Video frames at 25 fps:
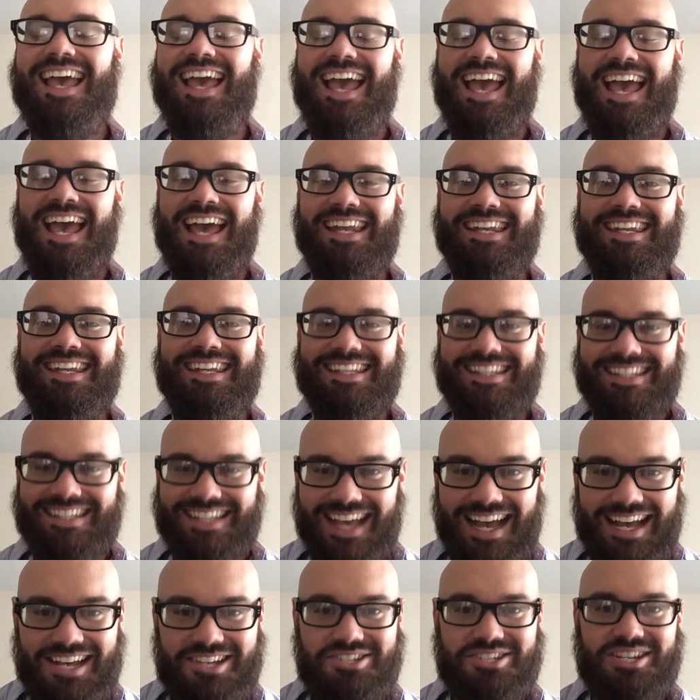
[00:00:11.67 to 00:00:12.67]
And
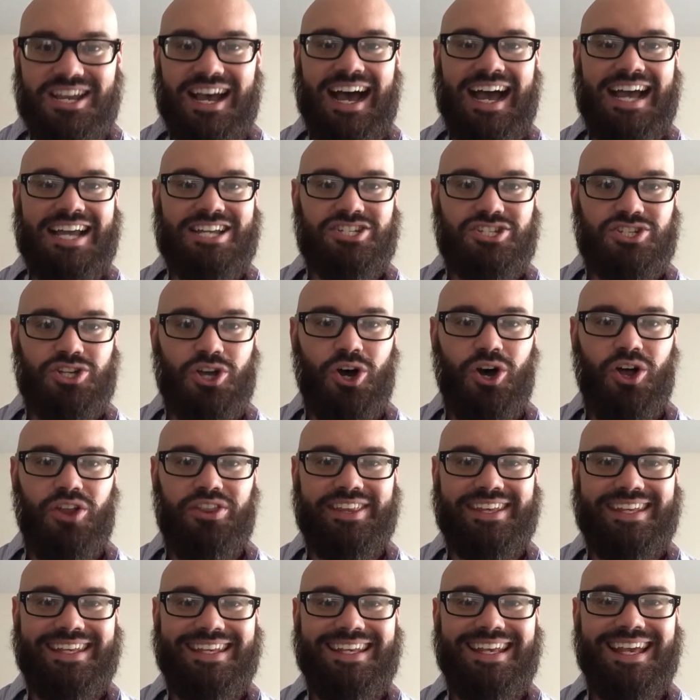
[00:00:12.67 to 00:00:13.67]
yes, I saw
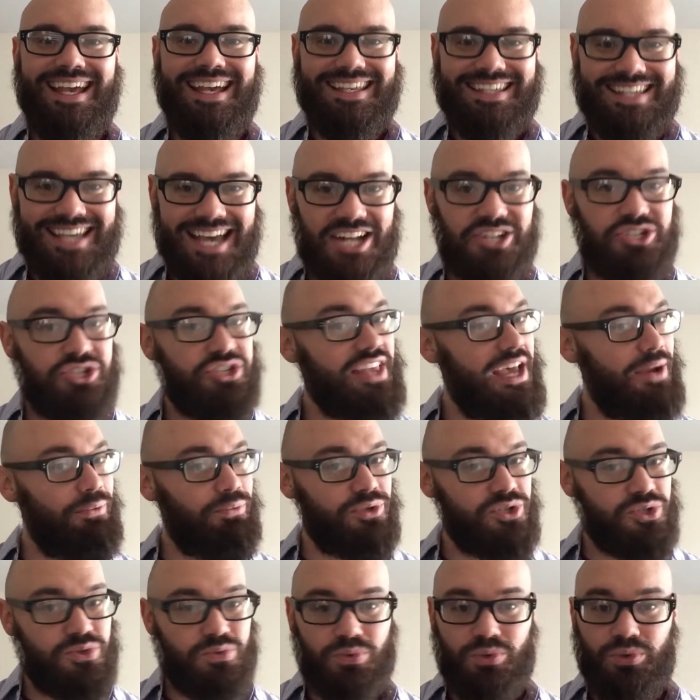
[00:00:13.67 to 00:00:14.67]
the catch
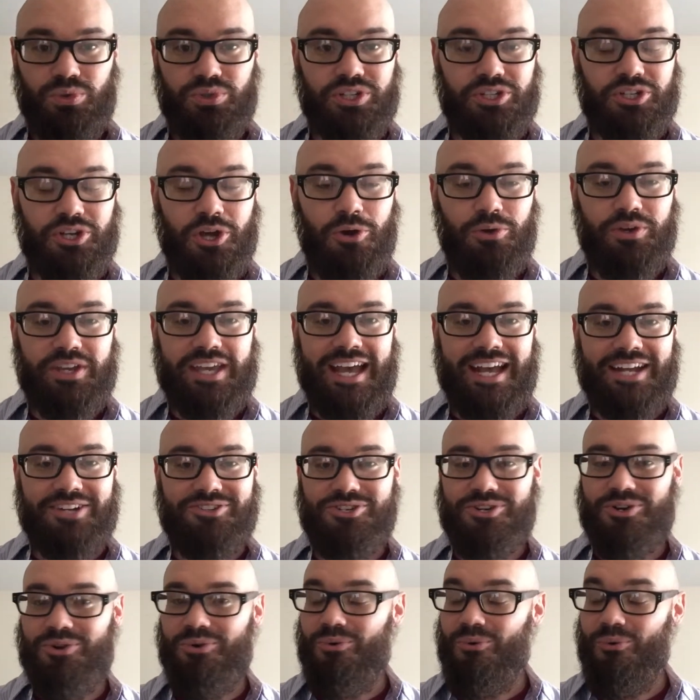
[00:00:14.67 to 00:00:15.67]
that was ruled a no
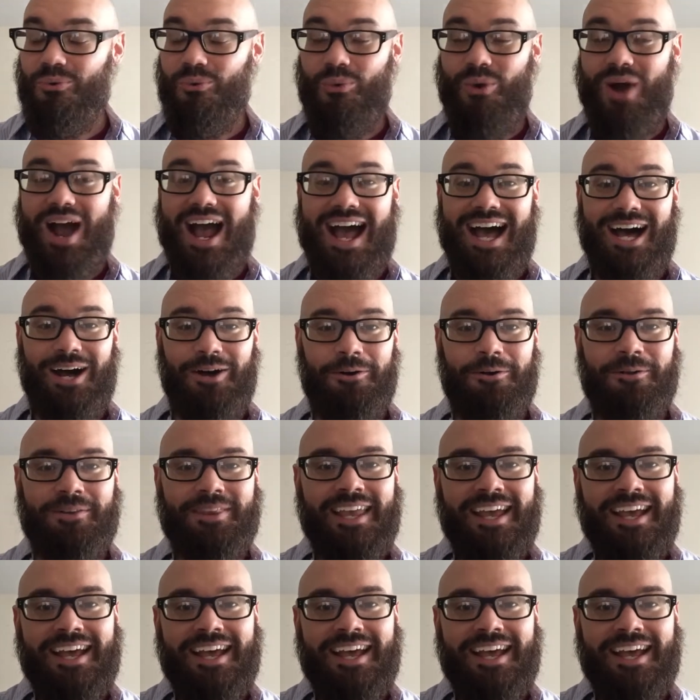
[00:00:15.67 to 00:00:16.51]
catch. Wow.